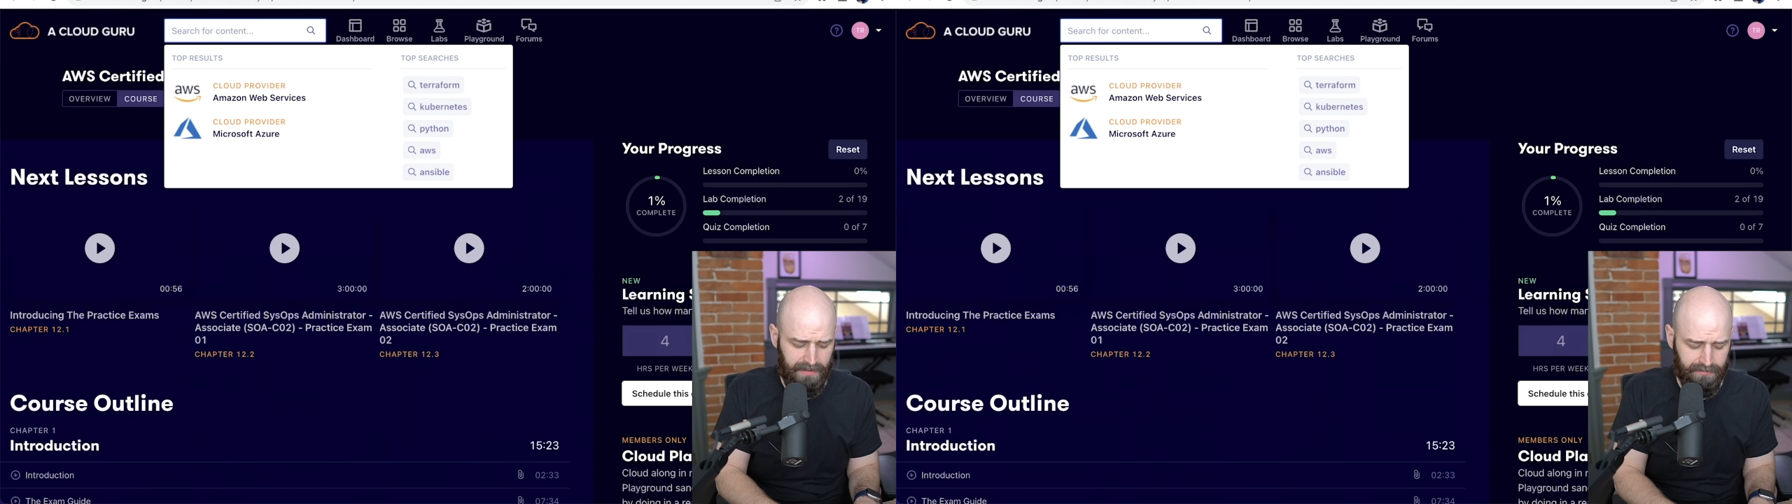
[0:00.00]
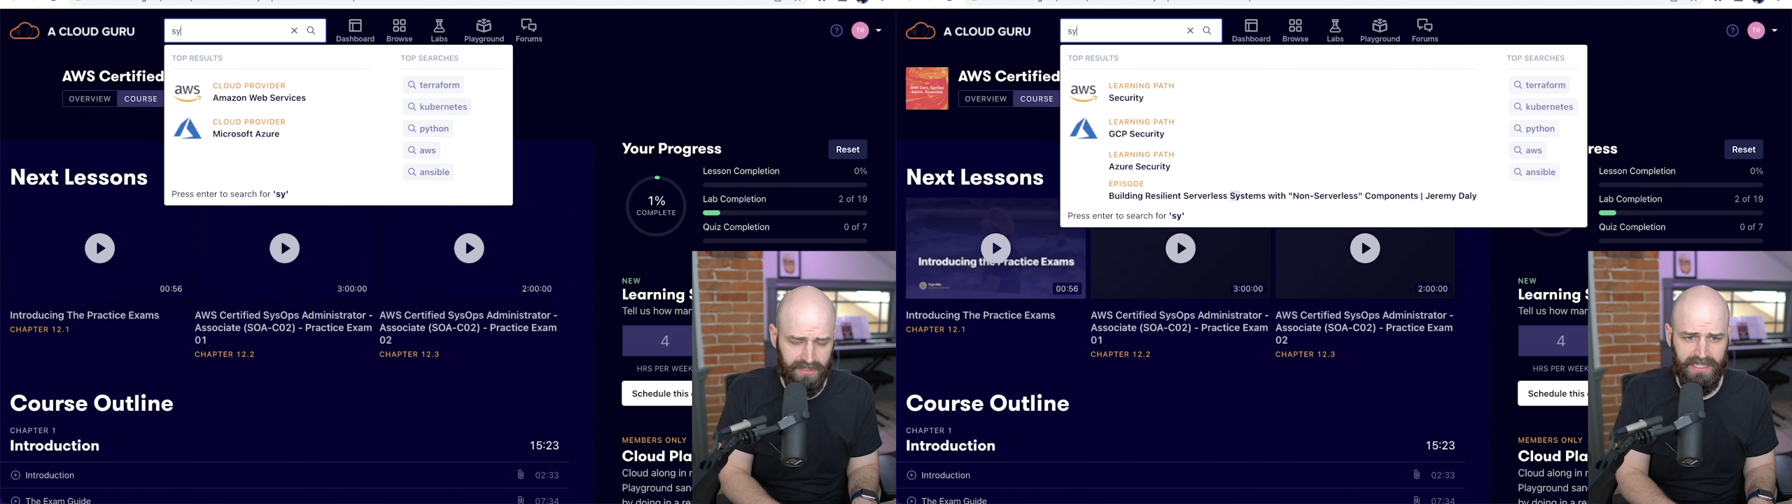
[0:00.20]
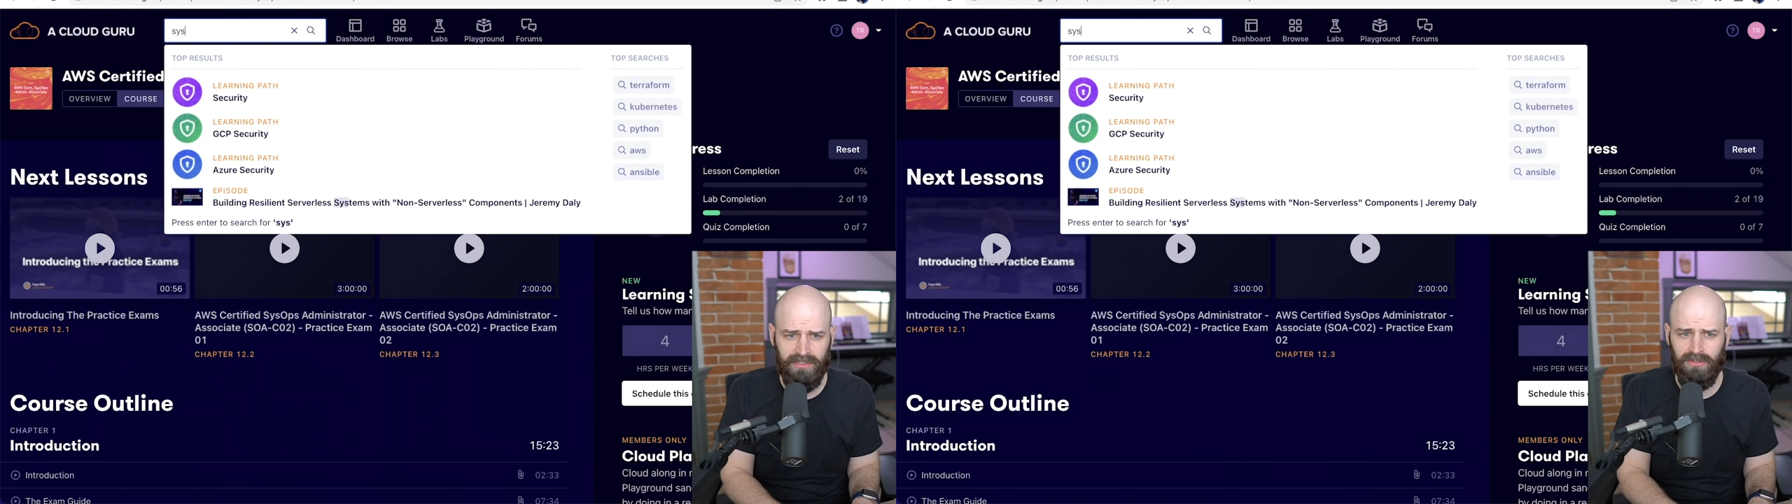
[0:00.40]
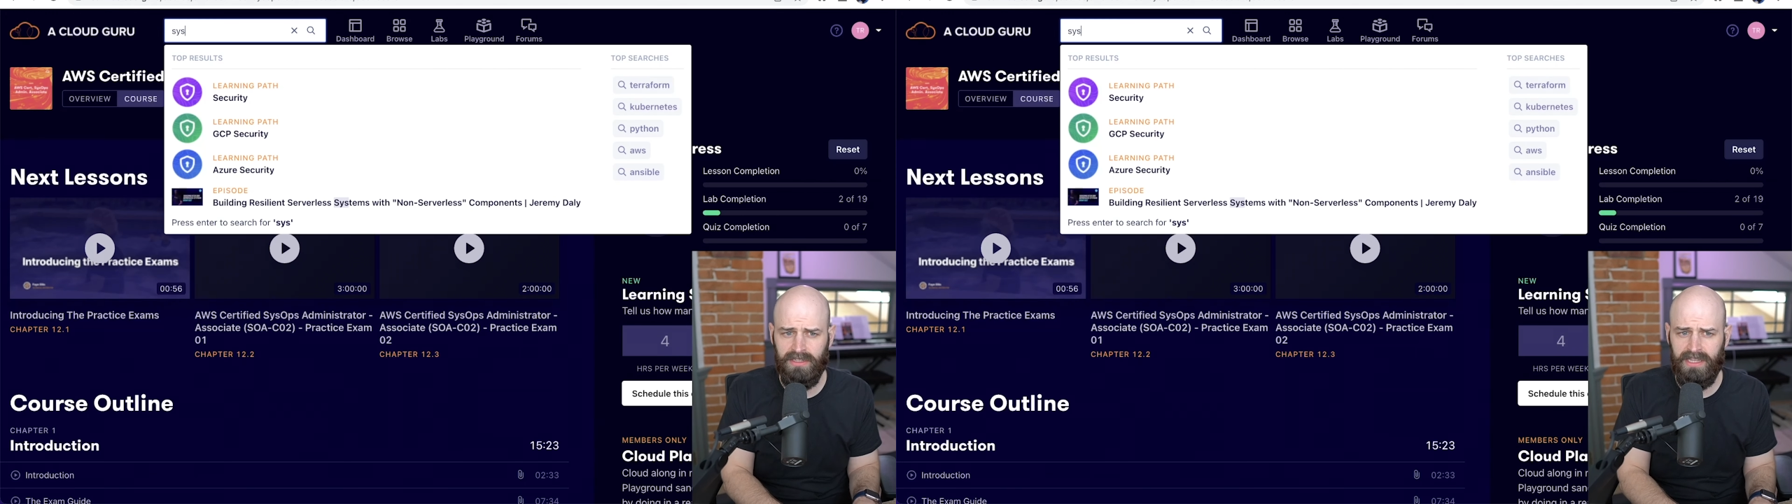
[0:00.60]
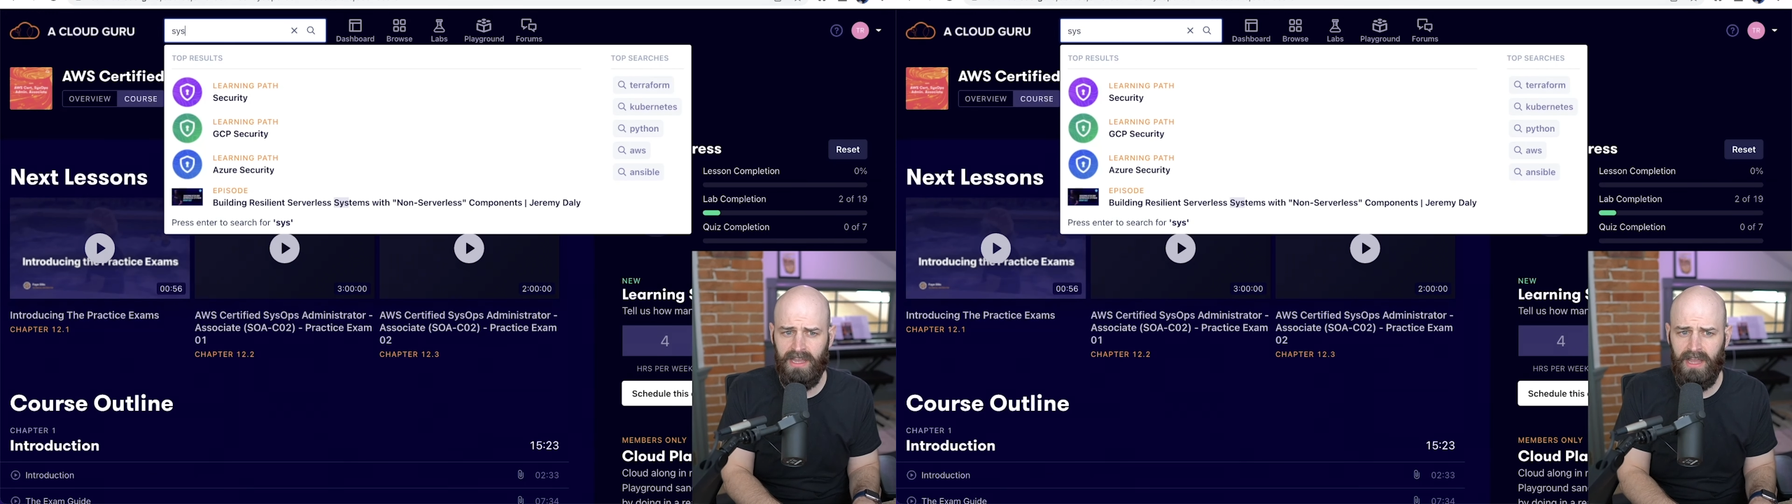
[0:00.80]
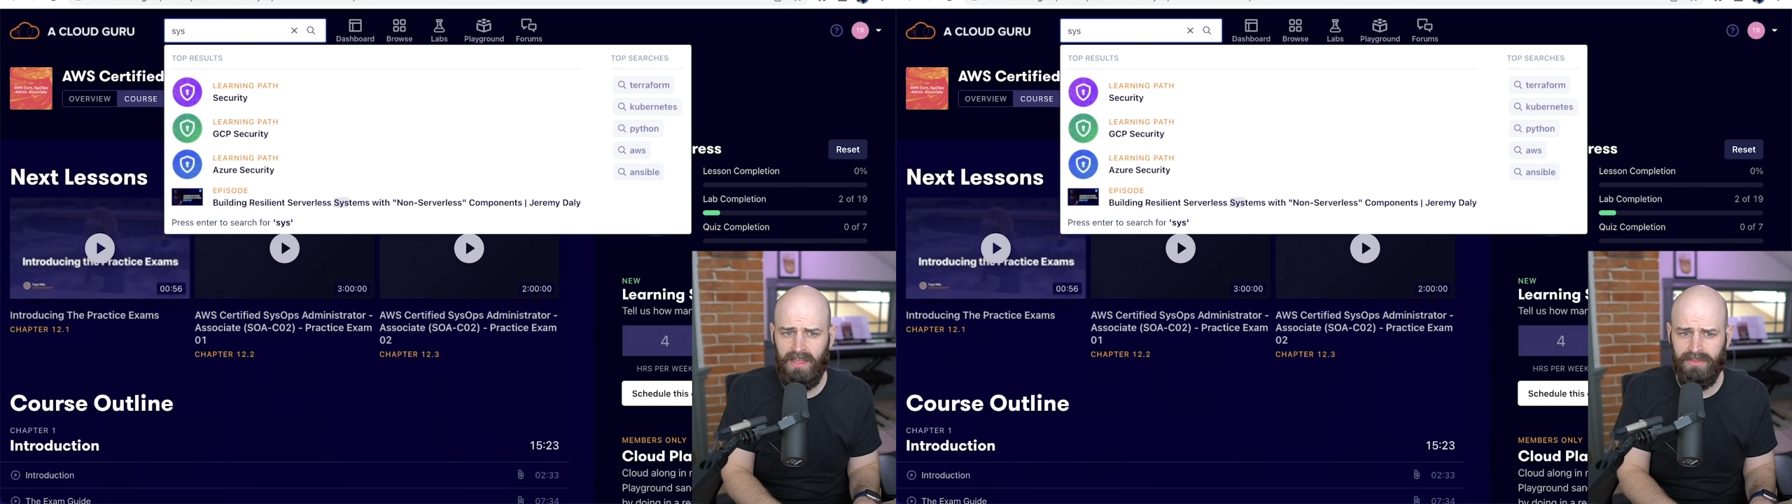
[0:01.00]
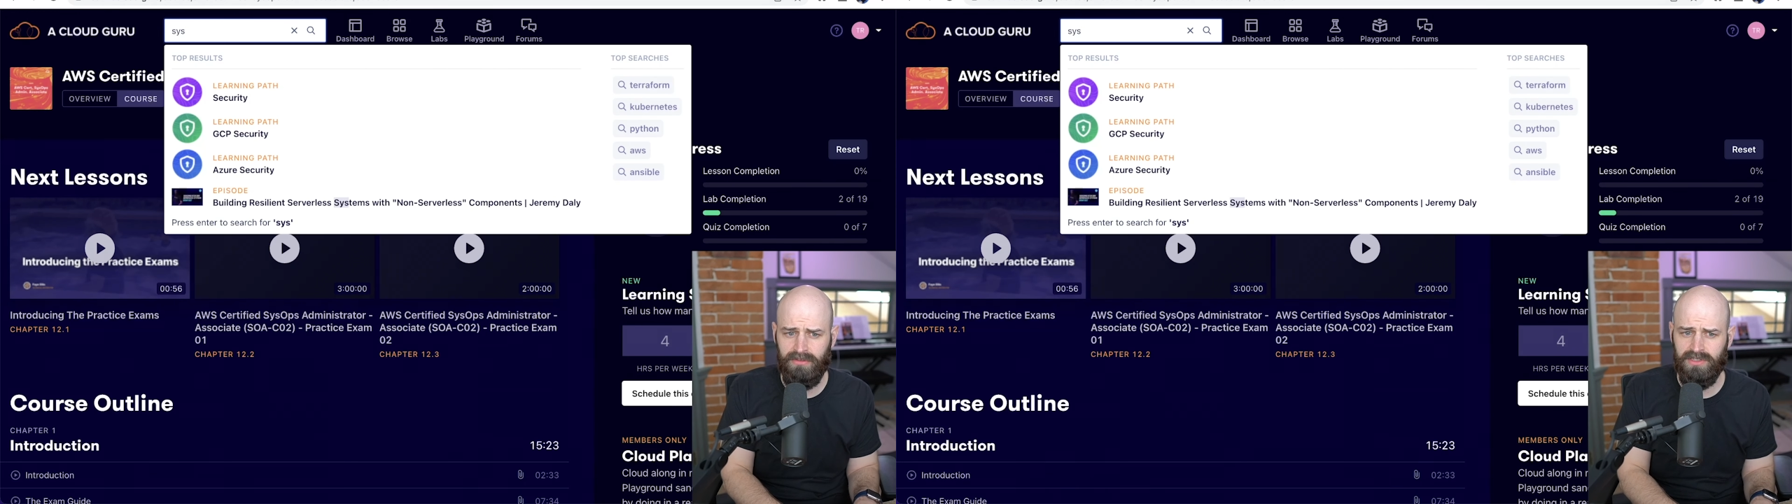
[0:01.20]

and particularly there was a